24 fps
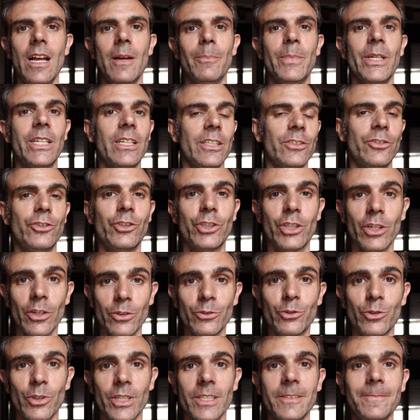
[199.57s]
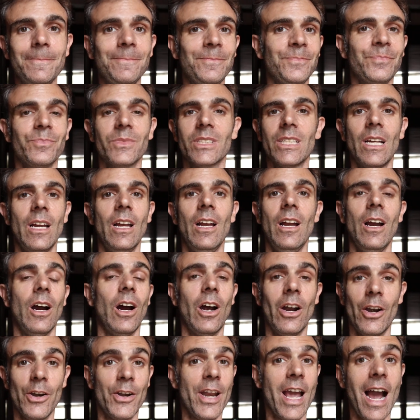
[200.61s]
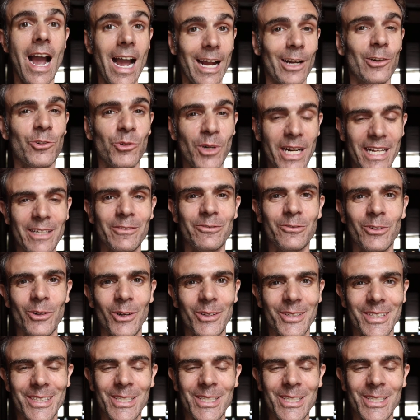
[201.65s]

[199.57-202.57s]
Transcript: Because children are not grateful.